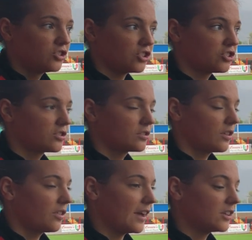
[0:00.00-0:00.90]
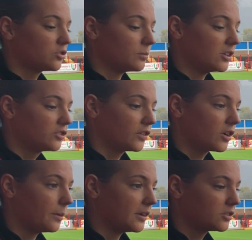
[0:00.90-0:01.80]
Just thanks so much
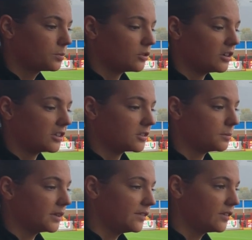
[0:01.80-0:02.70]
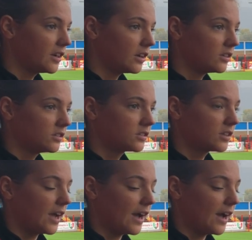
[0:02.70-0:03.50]
for coming and supporting us and believing in us